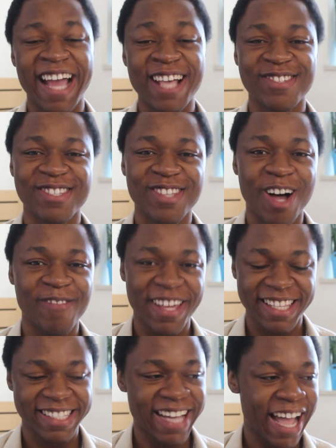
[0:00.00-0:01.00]
As you saw by
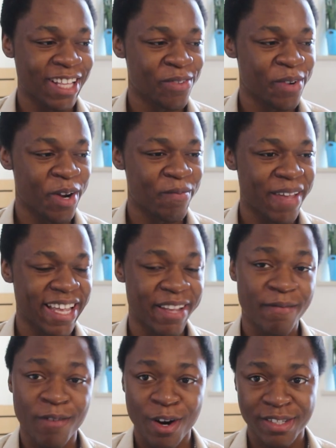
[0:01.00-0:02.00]
the title, we are
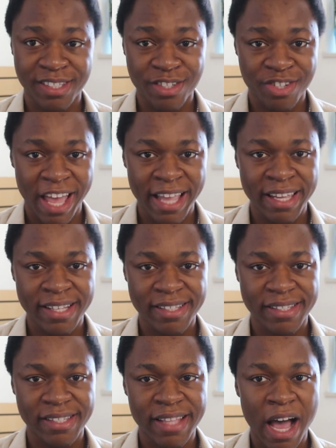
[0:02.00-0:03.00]
making varsity jackets.